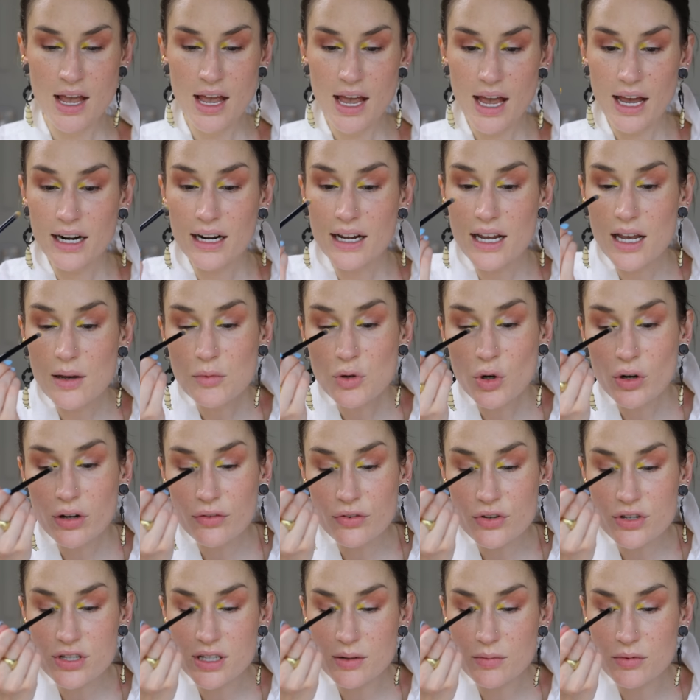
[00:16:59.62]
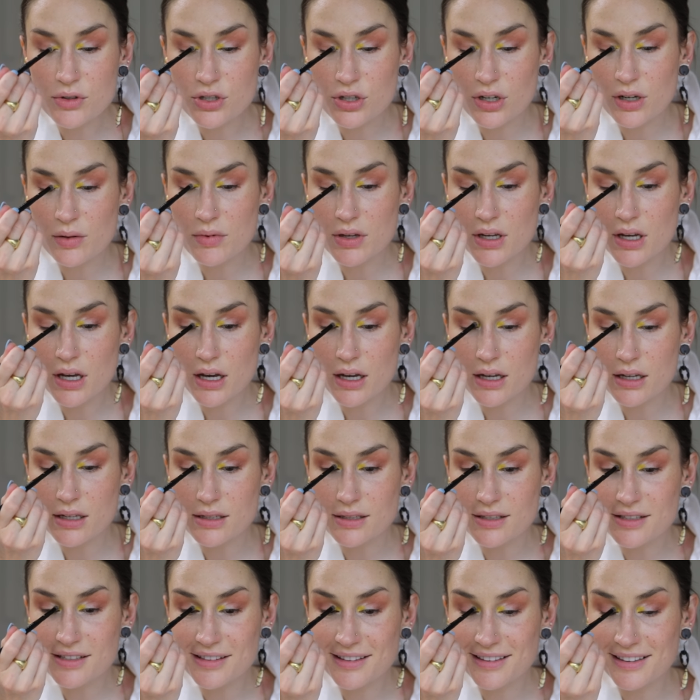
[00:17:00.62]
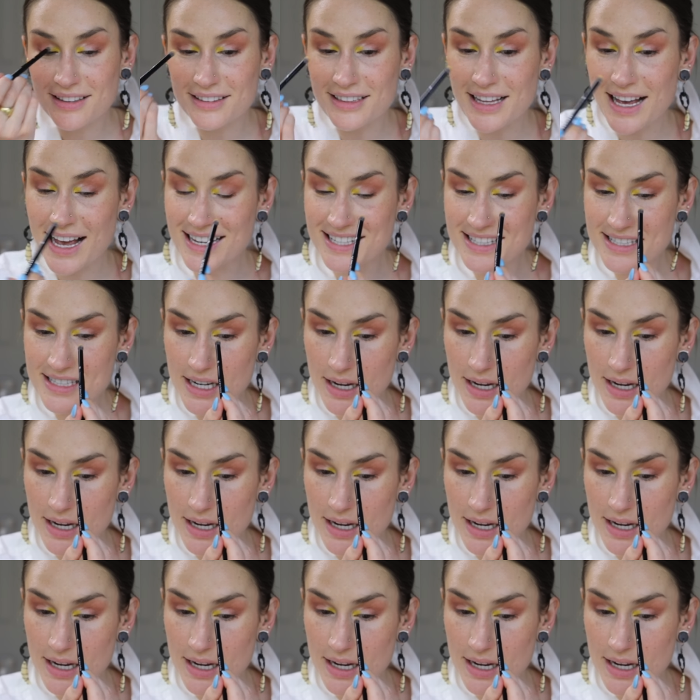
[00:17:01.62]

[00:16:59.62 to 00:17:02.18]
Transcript: And I am going for symmetry because the last